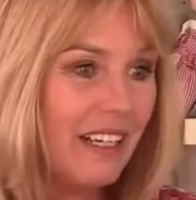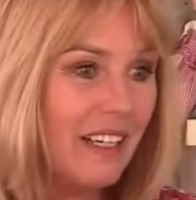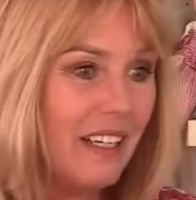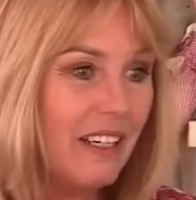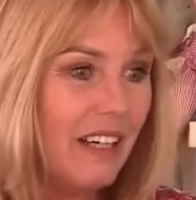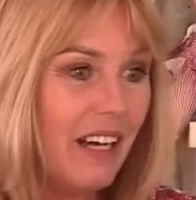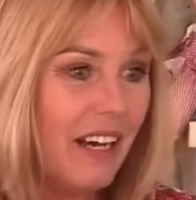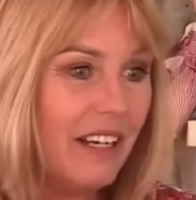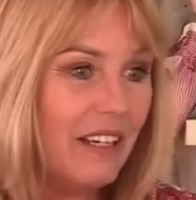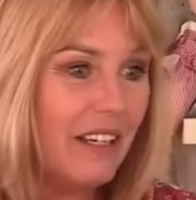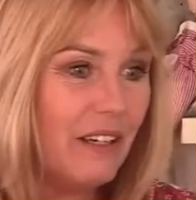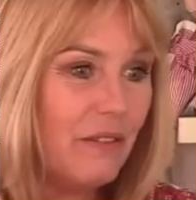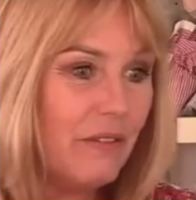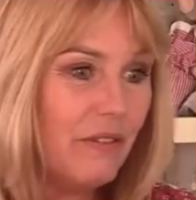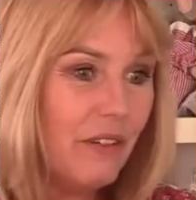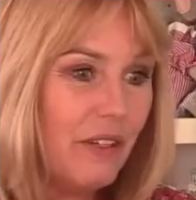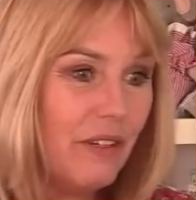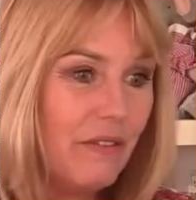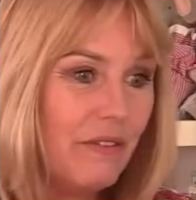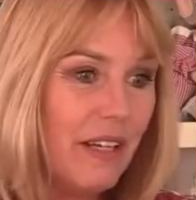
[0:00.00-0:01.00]
Uh, iron
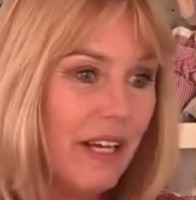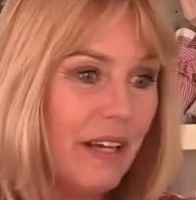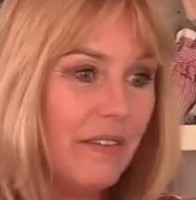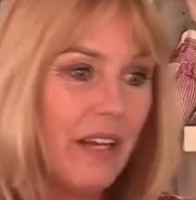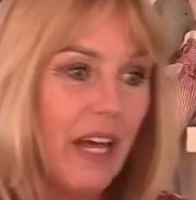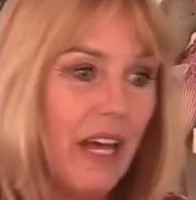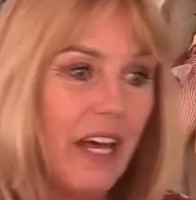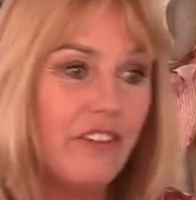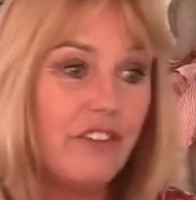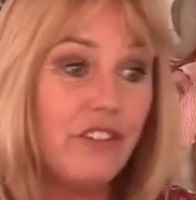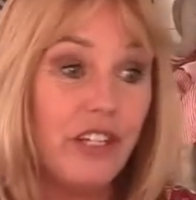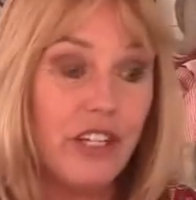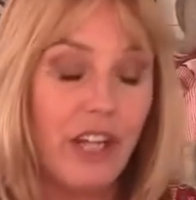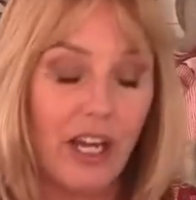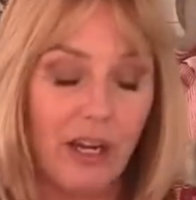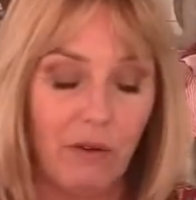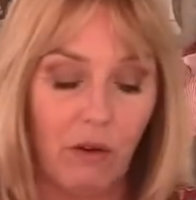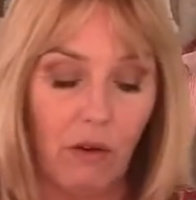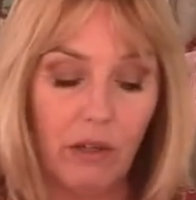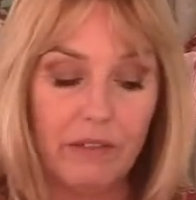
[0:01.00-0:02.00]
full of no. Do you
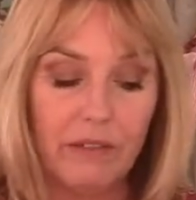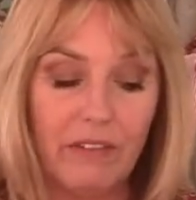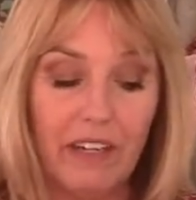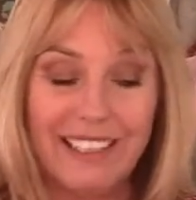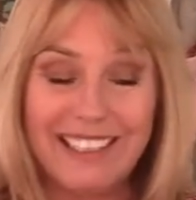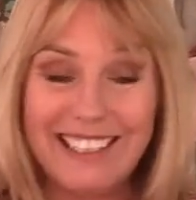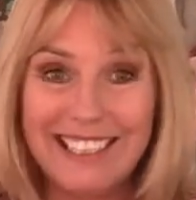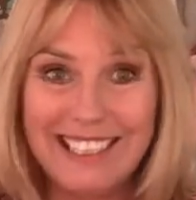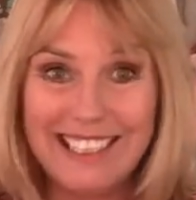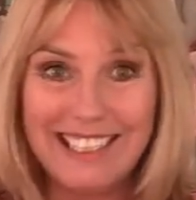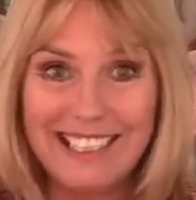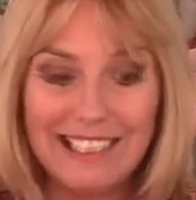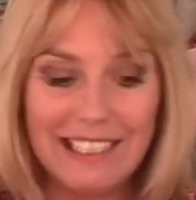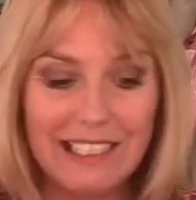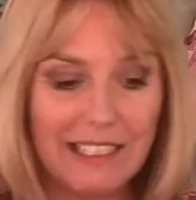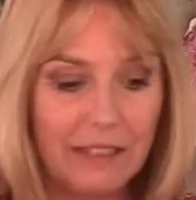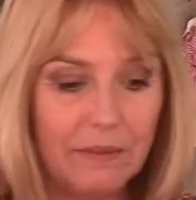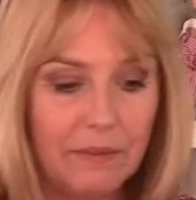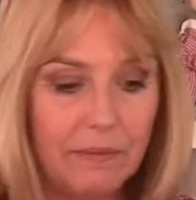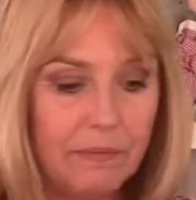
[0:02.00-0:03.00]
know, Olive, I
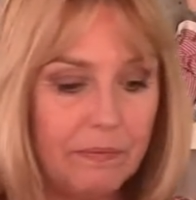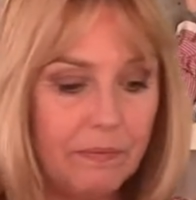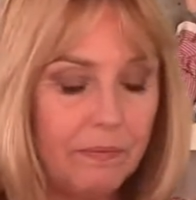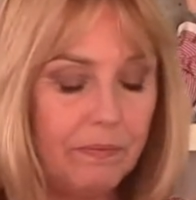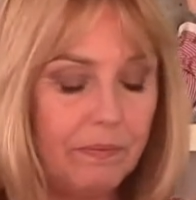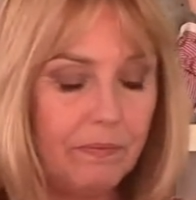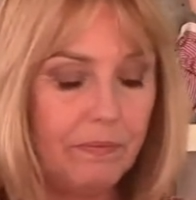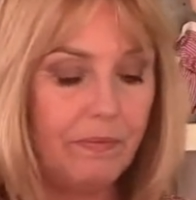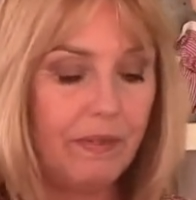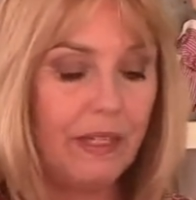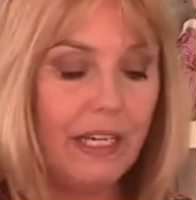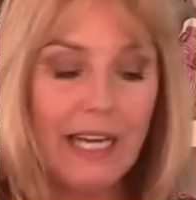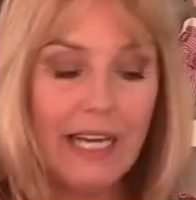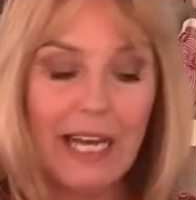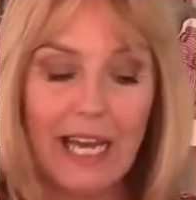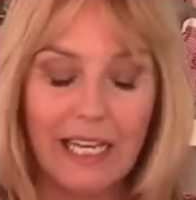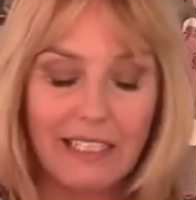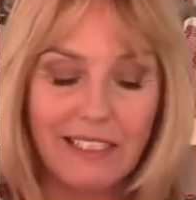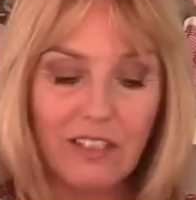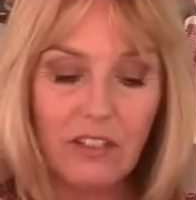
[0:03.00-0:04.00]
cleaned it.
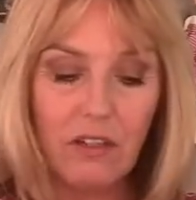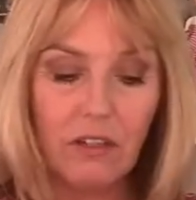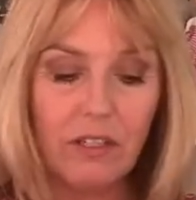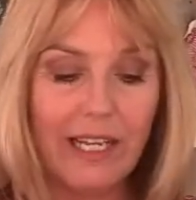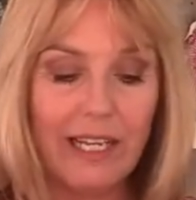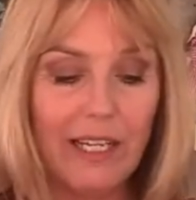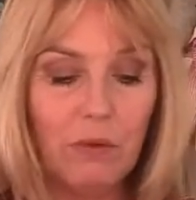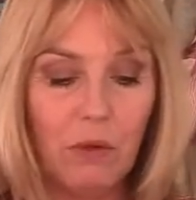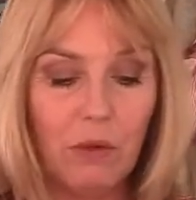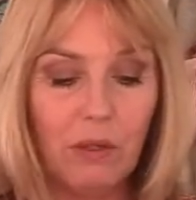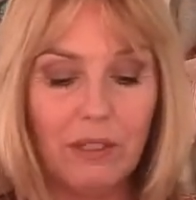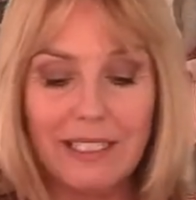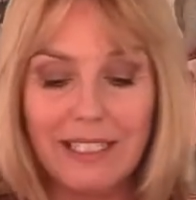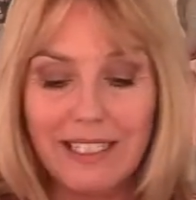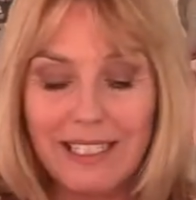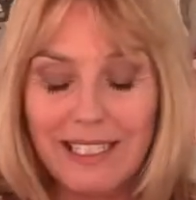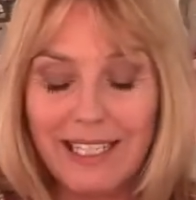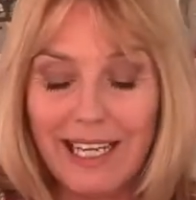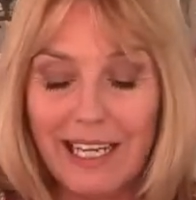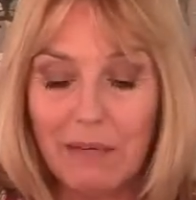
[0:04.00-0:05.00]
It hasn't gone AWOL. It's
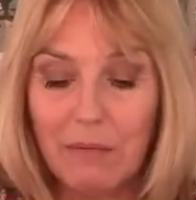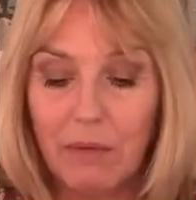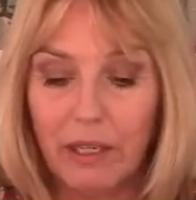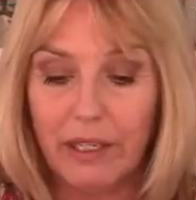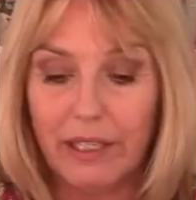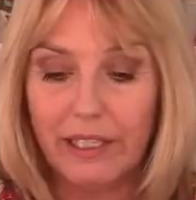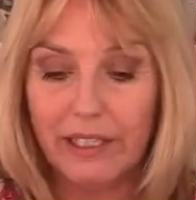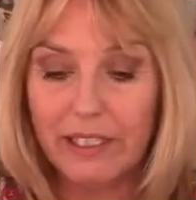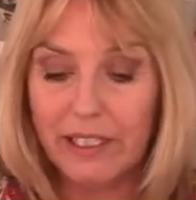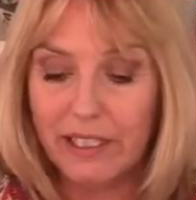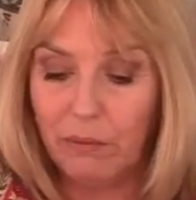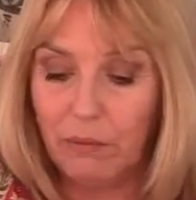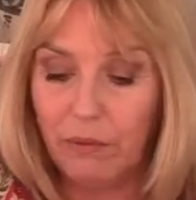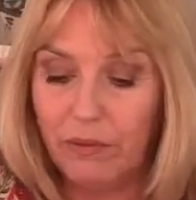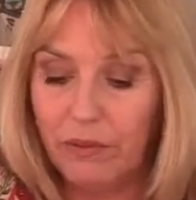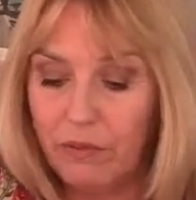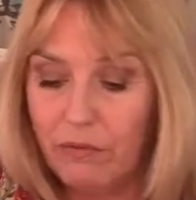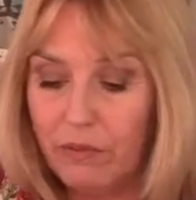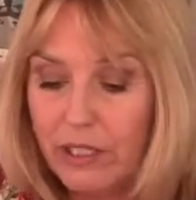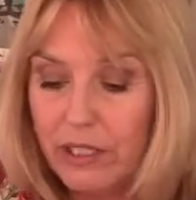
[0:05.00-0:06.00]
the same iron. It's the
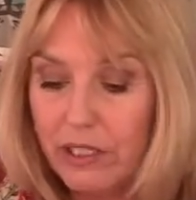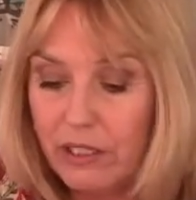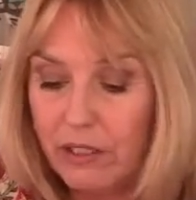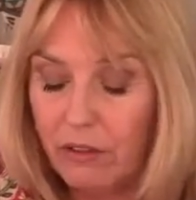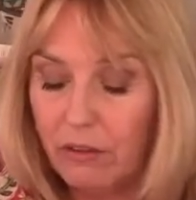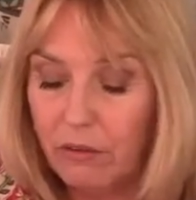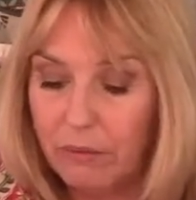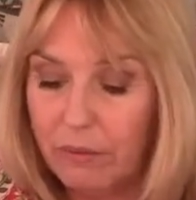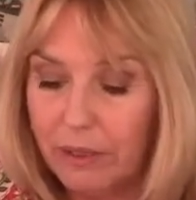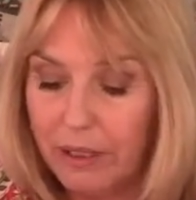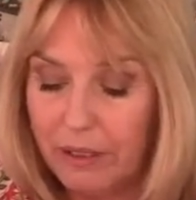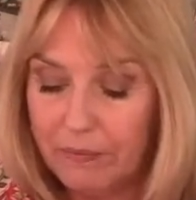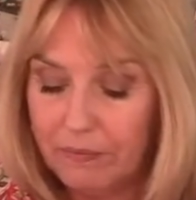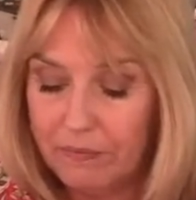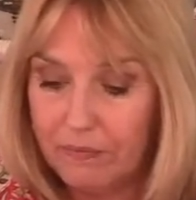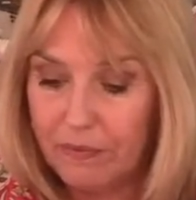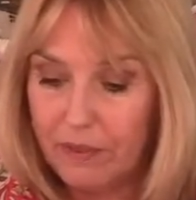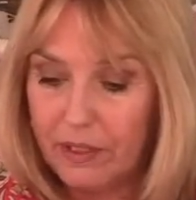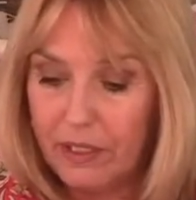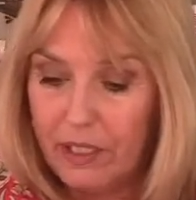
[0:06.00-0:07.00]
one that Rita got me.
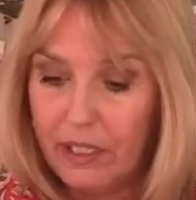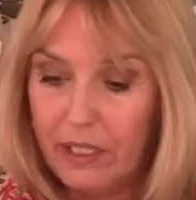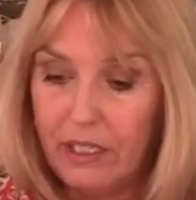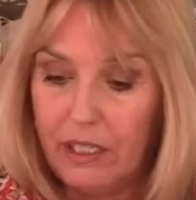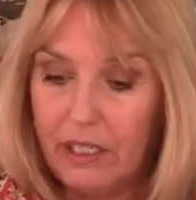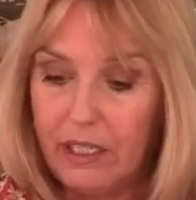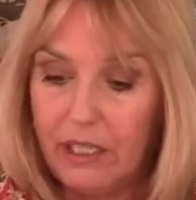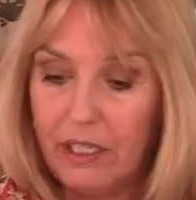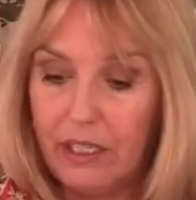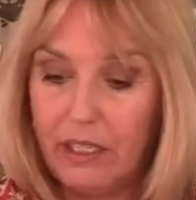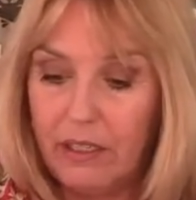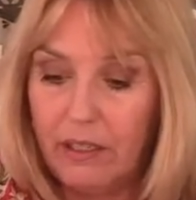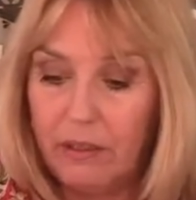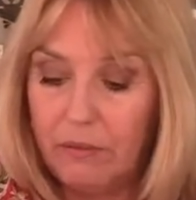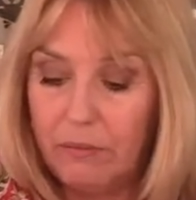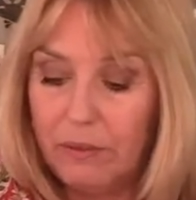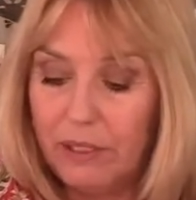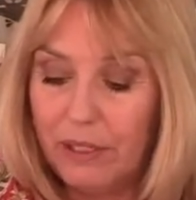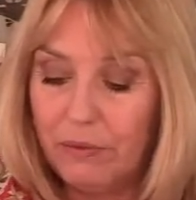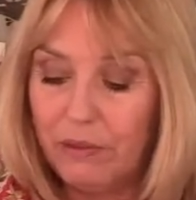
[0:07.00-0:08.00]

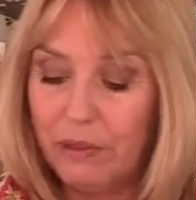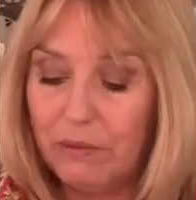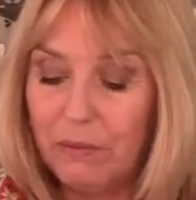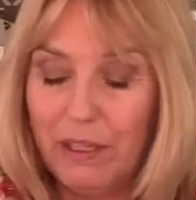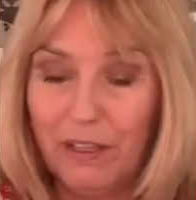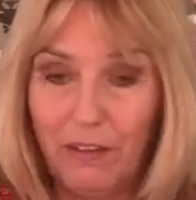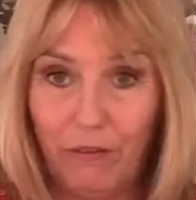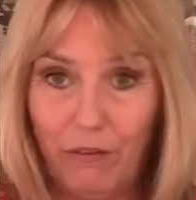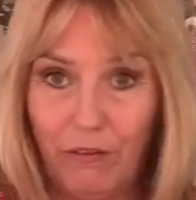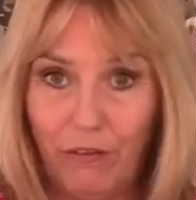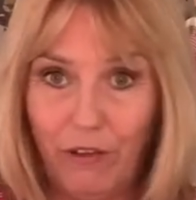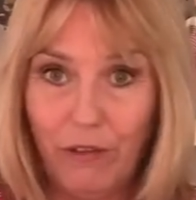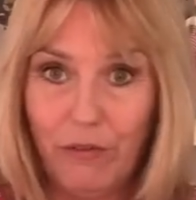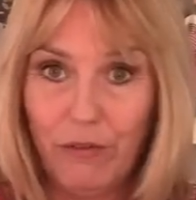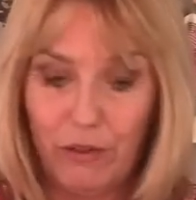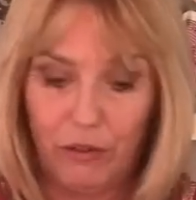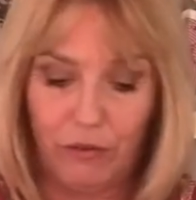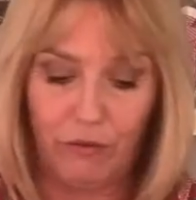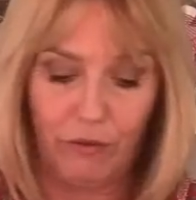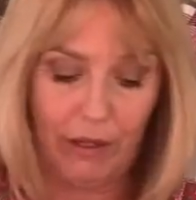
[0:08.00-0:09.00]
Uh, but it was being
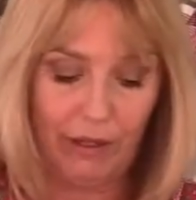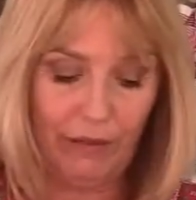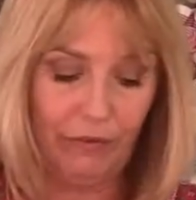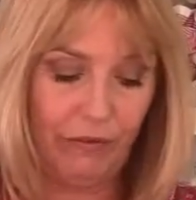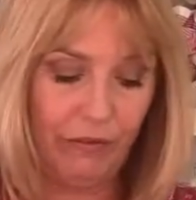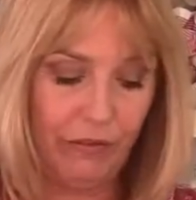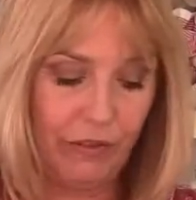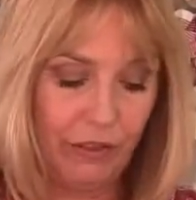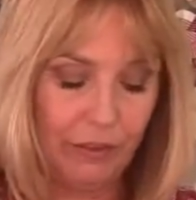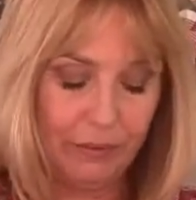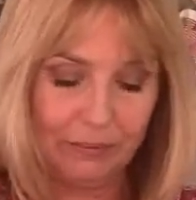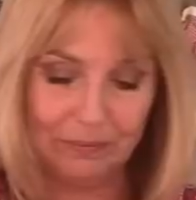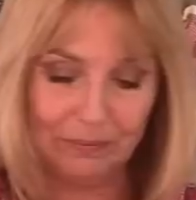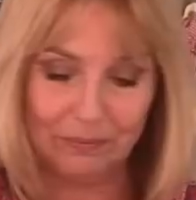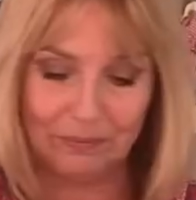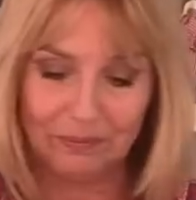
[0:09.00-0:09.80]
photographed